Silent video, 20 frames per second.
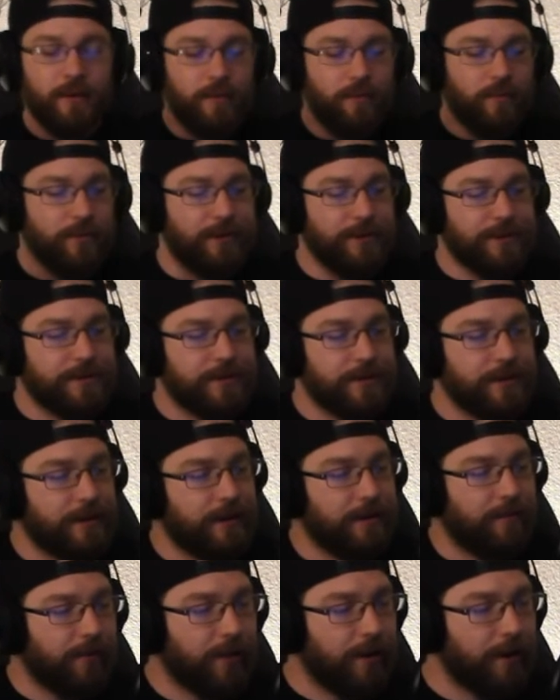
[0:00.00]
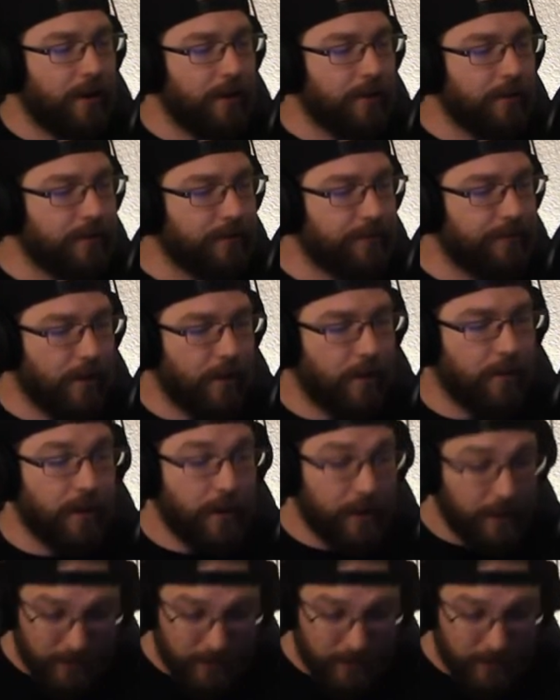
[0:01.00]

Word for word: with his significant other. So,